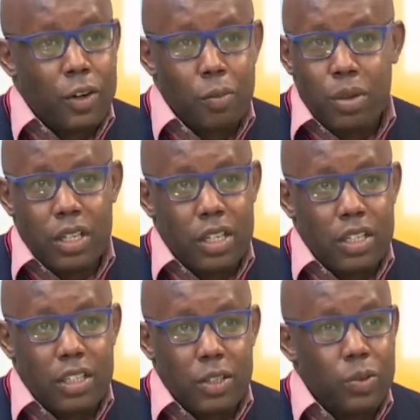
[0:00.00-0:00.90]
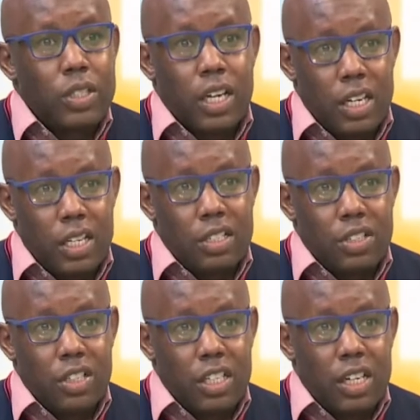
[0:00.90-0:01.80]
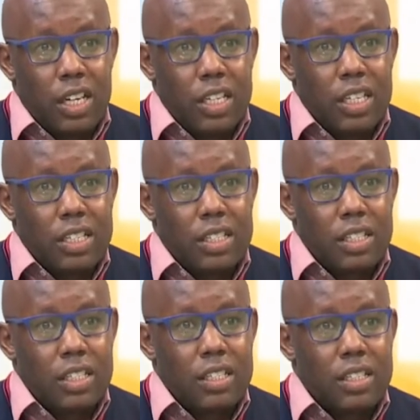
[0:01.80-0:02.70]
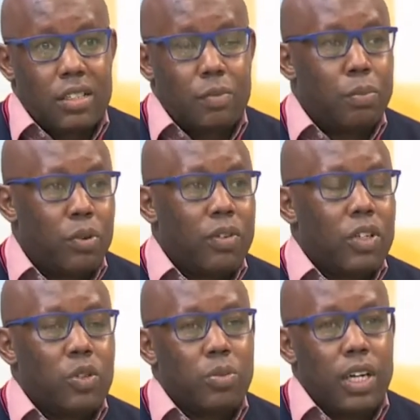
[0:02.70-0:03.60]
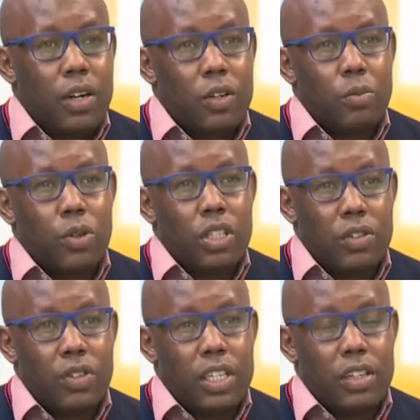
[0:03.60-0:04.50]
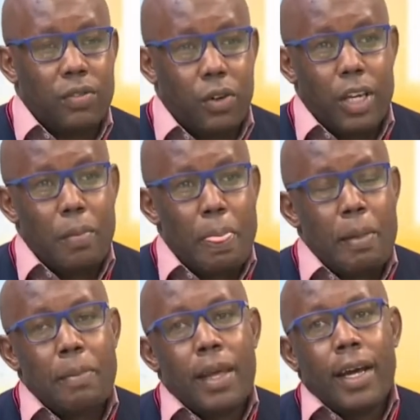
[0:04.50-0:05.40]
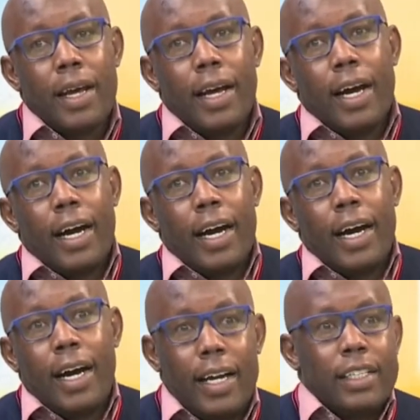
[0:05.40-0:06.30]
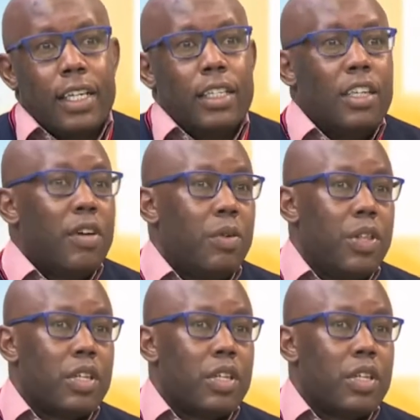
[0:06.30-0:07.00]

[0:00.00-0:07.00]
completely to sell his agenda. It has proven to be a lot more difficult for him. And even